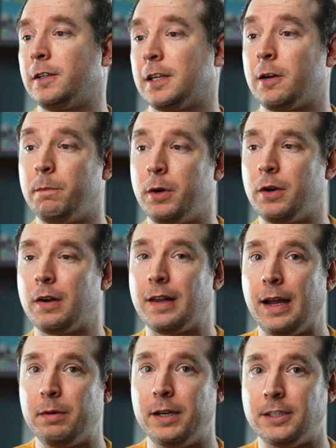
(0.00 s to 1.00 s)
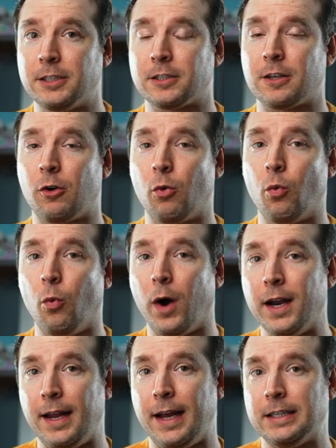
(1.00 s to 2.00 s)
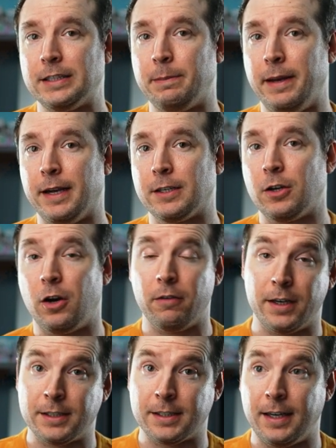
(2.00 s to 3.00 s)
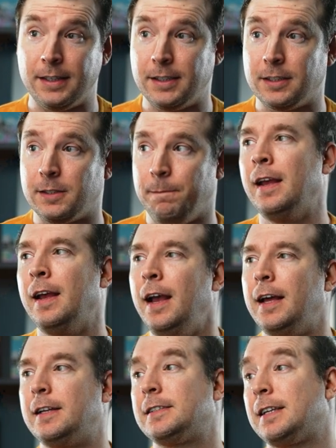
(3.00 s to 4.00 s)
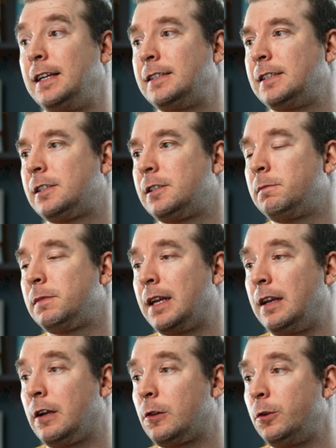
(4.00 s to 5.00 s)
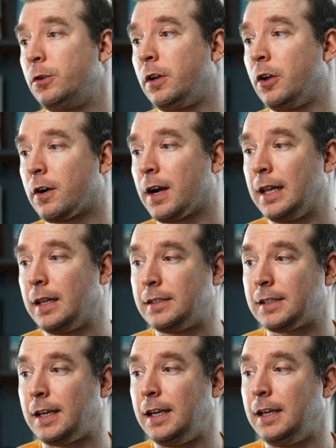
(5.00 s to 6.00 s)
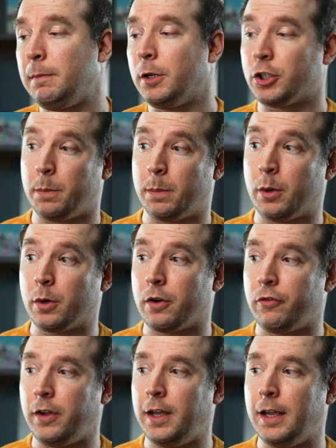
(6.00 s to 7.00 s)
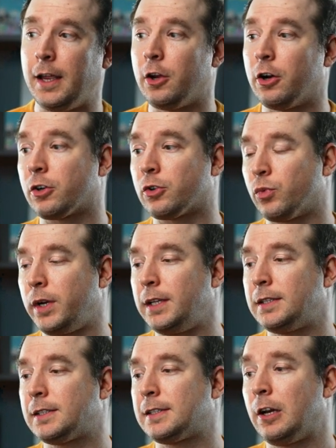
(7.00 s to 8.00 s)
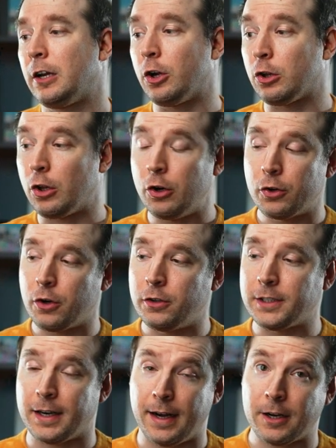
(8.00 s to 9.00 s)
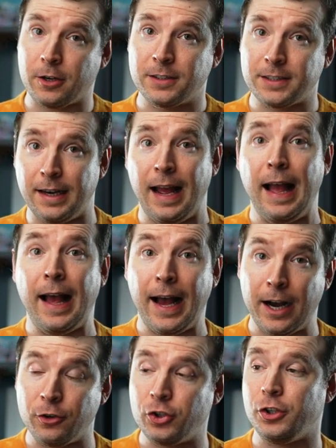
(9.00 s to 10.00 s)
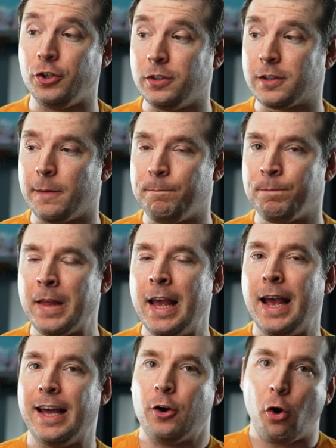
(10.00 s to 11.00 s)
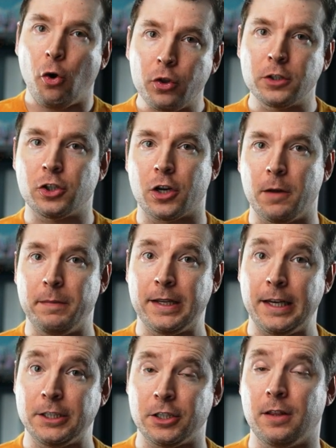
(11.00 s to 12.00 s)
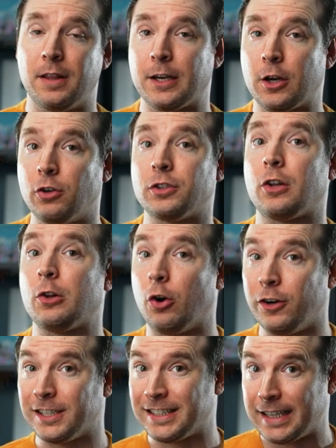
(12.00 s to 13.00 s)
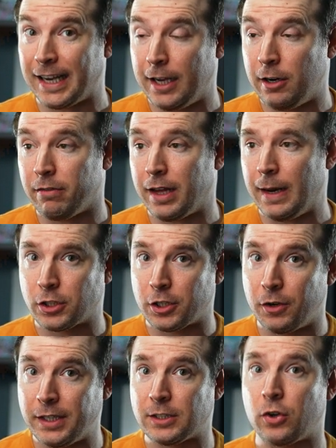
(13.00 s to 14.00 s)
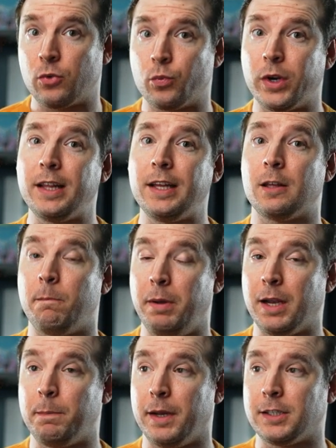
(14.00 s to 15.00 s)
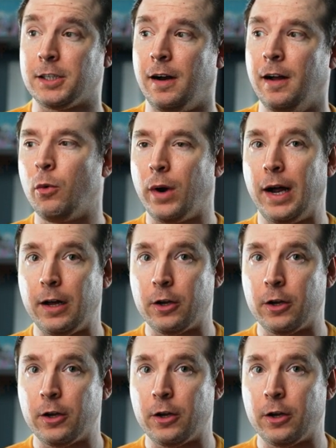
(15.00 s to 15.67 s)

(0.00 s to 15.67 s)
a component library is just one aspect of a design system. A design system can include your color scheme, your typography, your grids, your logos and icons and how to use them, and all the documentation that goes alongside of that. So it's really the big picture, while